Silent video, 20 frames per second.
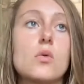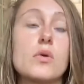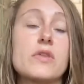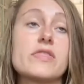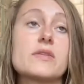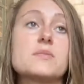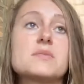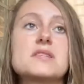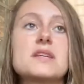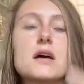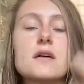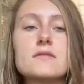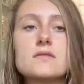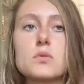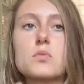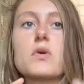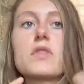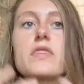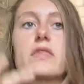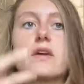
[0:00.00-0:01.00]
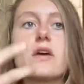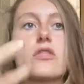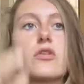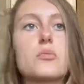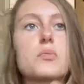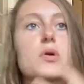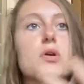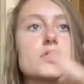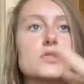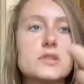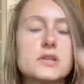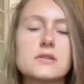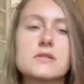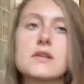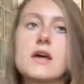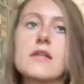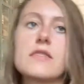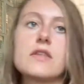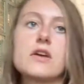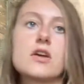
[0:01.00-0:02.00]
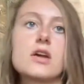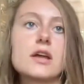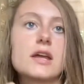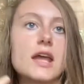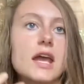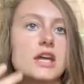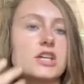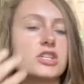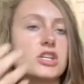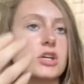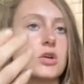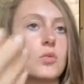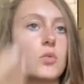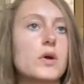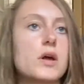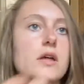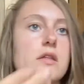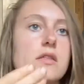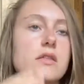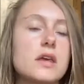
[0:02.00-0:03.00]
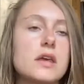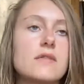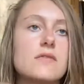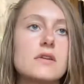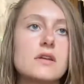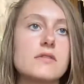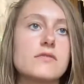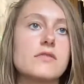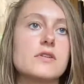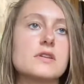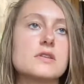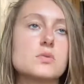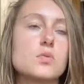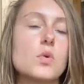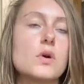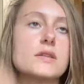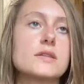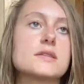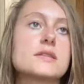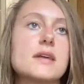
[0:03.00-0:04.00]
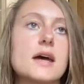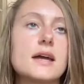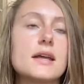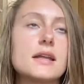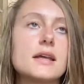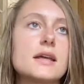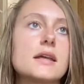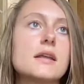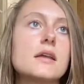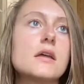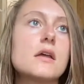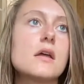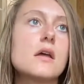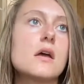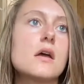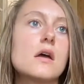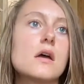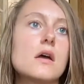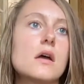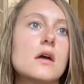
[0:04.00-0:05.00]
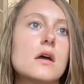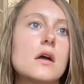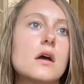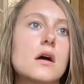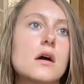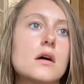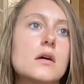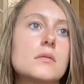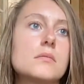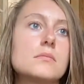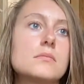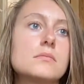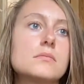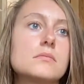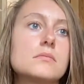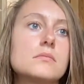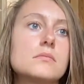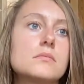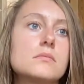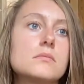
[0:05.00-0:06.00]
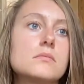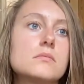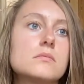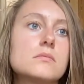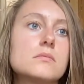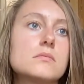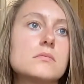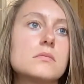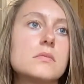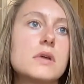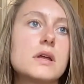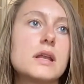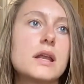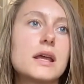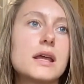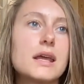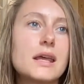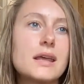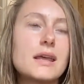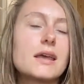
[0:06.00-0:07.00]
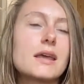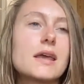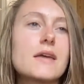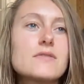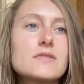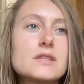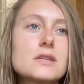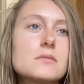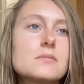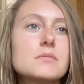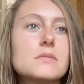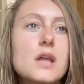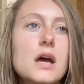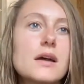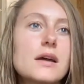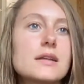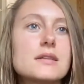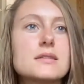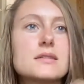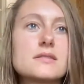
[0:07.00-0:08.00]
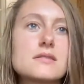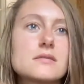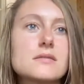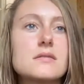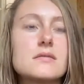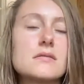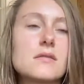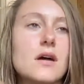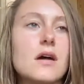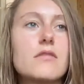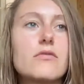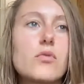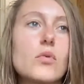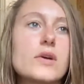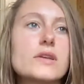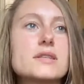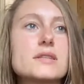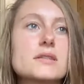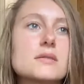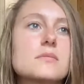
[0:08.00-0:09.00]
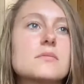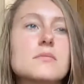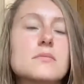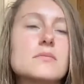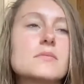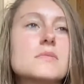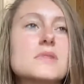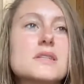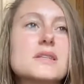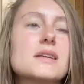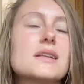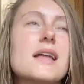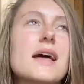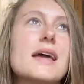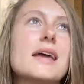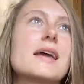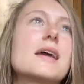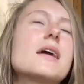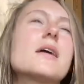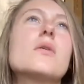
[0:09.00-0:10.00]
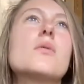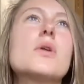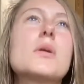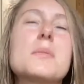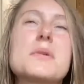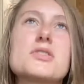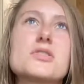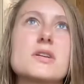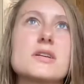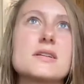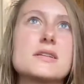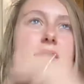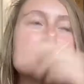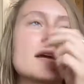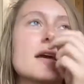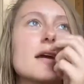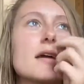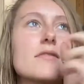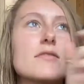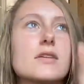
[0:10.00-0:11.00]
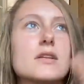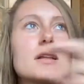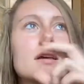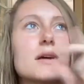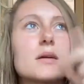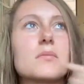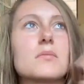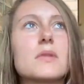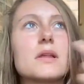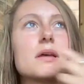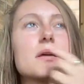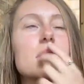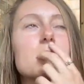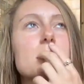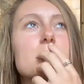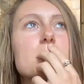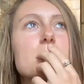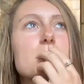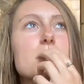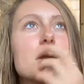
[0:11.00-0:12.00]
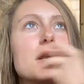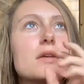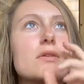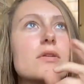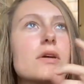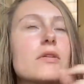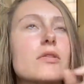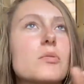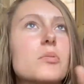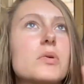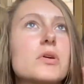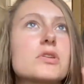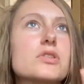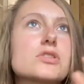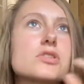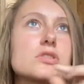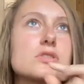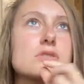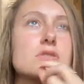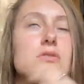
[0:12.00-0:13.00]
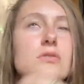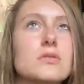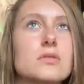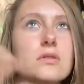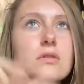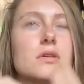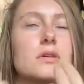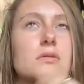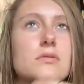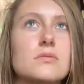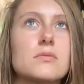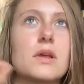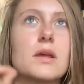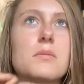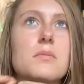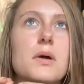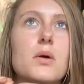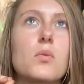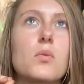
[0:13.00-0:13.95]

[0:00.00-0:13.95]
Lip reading: themselves and with the other person that they're engaging with, even if it's one-sided. And it gives them nuggets of wisdom to what am I trying to say? I feel like I'm beating around the bush in my